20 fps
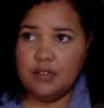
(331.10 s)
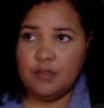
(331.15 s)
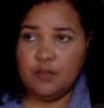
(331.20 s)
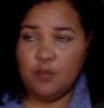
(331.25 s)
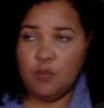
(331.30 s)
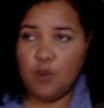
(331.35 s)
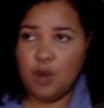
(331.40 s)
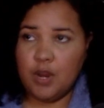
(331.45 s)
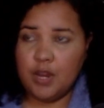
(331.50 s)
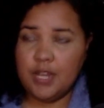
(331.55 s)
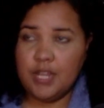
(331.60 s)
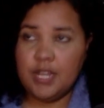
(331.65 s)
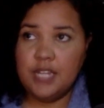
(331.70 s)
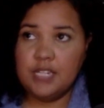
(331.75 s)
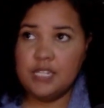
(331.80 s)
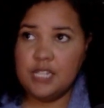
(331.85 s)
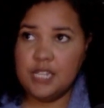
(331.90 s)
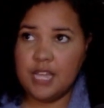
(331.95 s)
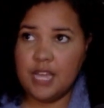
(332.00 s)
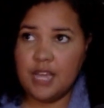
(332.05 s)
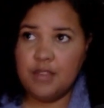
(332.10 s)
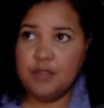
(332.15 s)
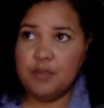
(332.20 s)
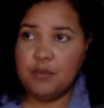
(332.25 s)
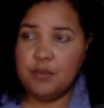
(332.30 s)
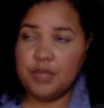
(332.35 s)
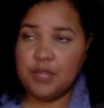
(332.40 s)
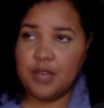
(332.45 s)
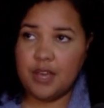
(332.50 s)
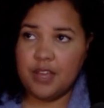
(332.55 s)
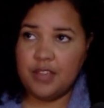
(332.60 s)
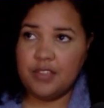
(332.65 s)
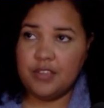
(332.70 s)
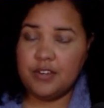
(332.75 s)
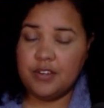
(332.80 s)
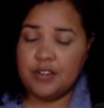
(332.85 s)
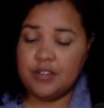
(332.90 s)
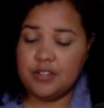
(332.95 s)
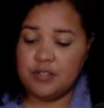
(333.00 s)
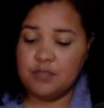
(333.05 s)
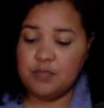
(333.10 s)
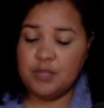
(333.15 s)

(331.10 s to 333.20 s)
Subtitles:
working together with others,